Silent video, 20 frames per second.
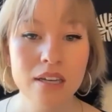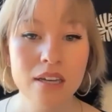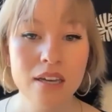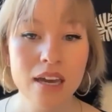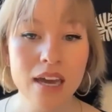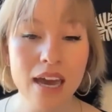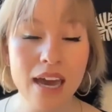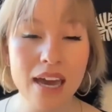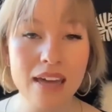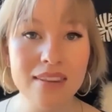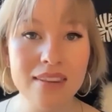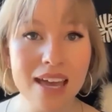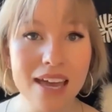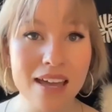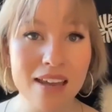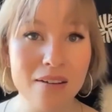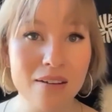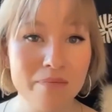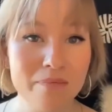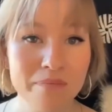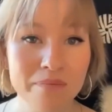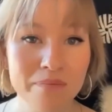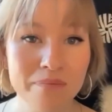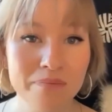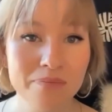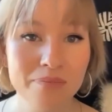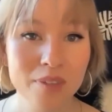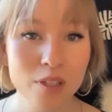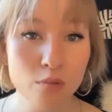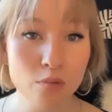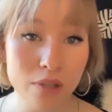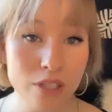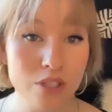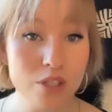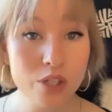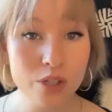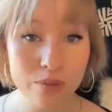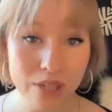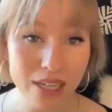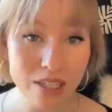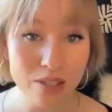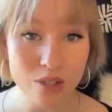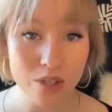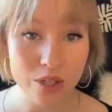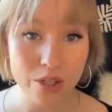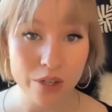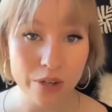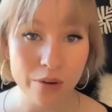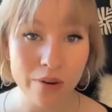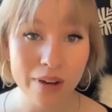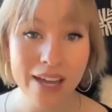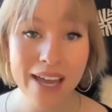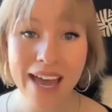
And then we tune into